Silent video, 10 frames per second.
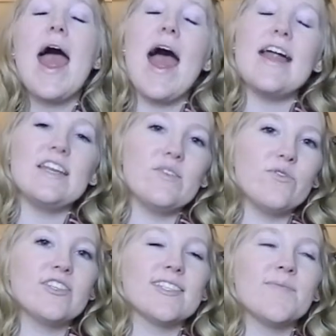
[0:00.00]
and it
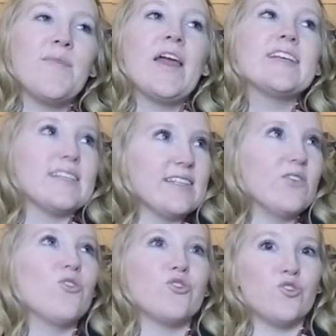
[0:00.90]
was
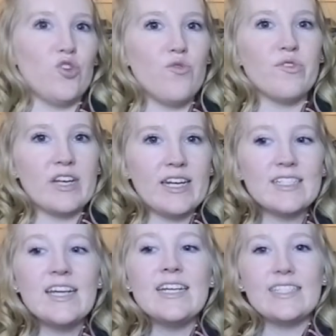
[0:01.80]
still so
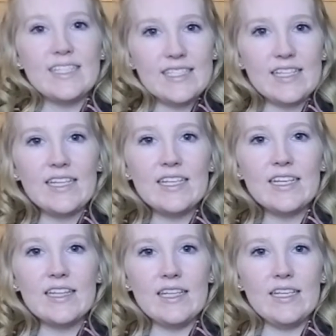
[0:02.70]
neat to see
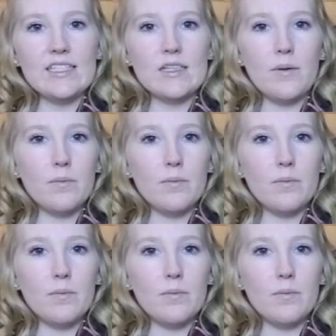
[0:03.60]
these